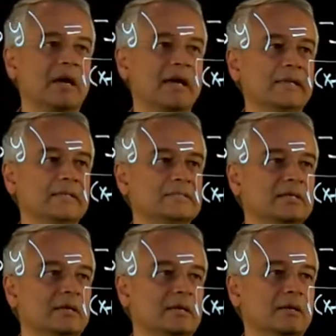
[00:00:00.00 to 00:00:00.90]

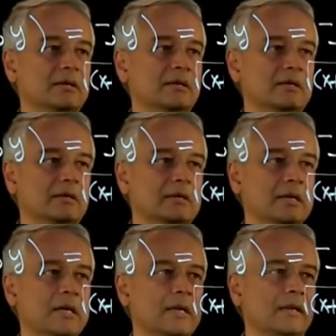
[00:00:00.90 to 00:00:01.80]
minus
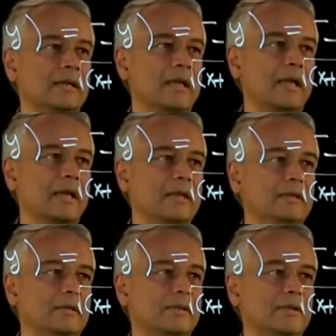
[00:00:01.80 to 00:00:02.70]

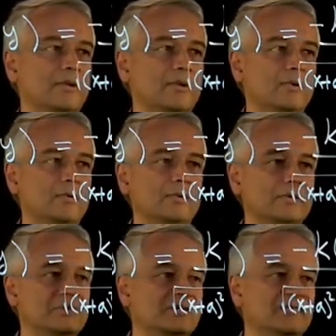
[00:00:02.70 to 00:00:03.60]
kq
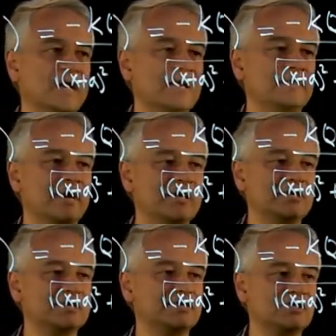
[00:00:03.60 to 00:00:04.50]
divided by
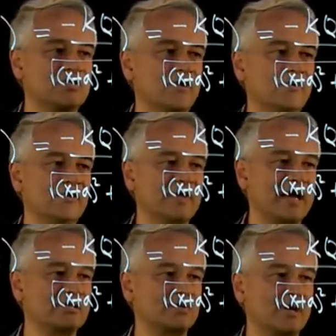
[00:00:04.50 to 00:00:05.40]
just the square root of
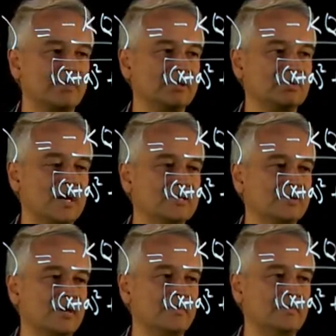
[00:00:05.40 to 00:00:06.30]
x squared plus y
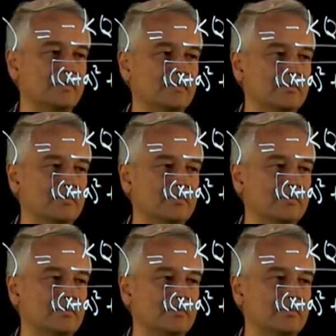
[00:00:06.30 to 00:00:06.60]
squared.